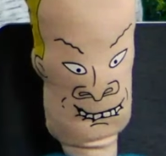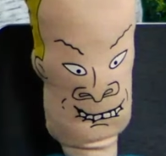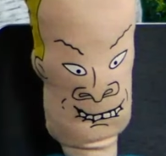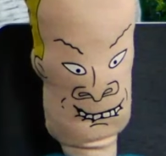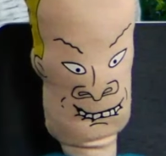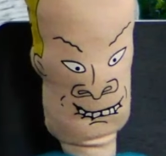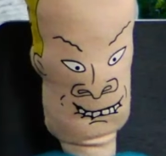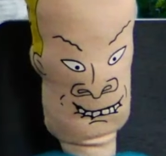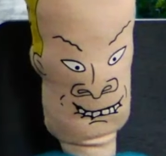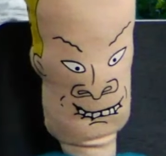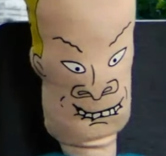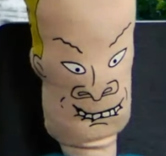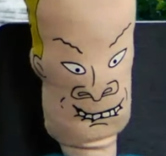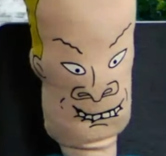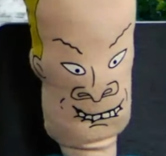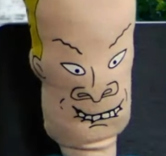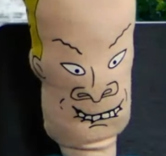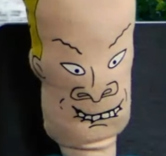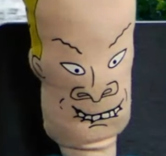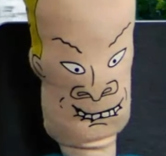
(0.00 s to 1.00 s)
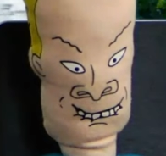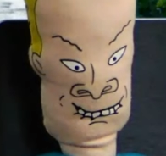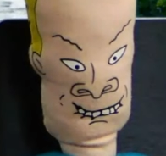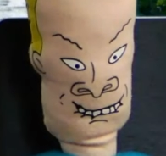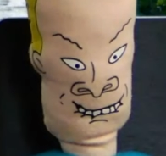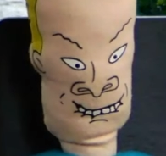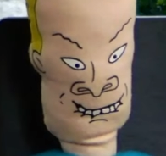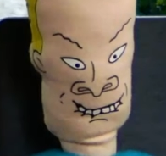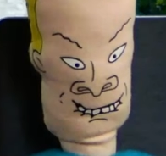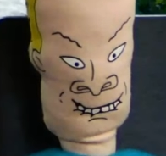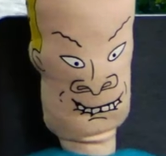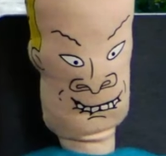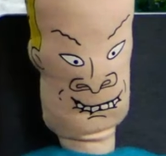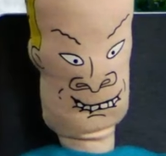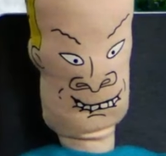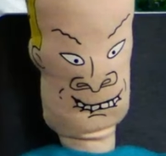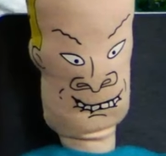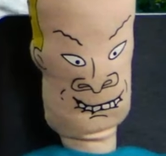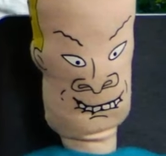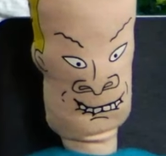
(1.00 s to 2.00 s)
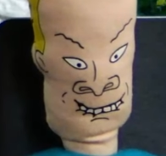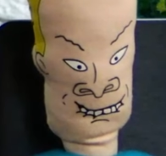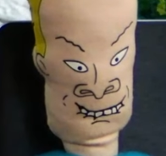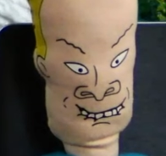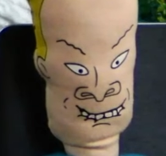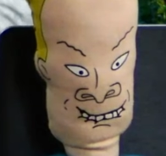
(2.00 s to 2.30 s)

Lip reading: [no speech]